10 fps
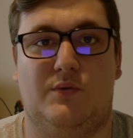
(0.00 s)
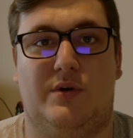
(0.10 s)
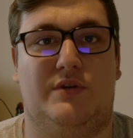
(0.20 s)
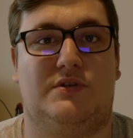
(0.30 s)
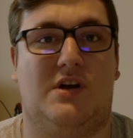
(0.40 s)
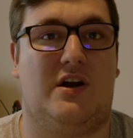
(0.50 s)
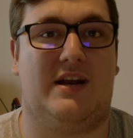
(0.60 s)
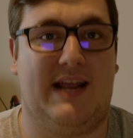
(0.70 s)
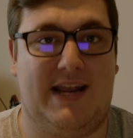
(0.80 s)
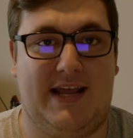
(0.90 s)
when you
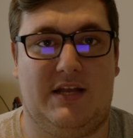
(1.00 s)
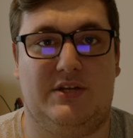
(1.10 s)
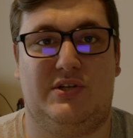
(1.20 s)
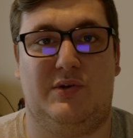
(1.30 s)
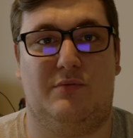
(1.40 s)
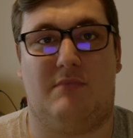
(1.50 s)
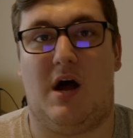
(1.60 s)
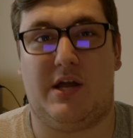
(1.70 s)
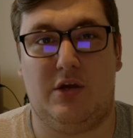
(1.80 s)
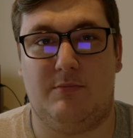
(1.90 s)
started getting into
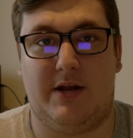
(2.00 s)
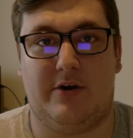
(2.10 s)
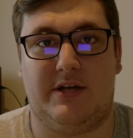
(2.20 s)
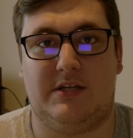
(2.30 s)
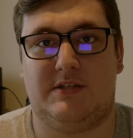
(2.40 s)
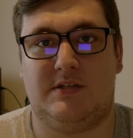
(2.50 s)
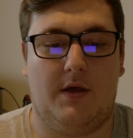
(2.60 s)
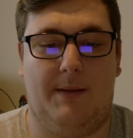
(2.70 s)
mockumentaries.